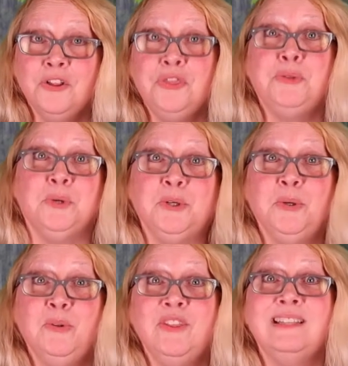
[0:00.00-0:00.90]

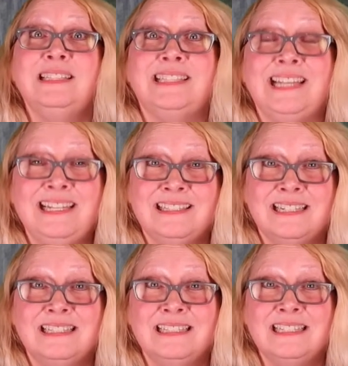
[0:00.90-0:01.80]
through the
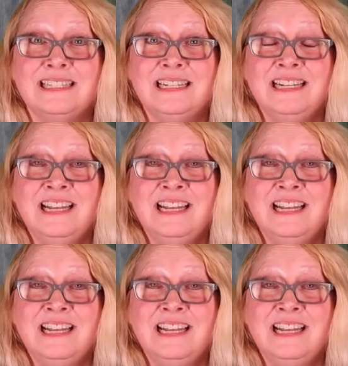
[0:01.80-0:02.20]
seasons.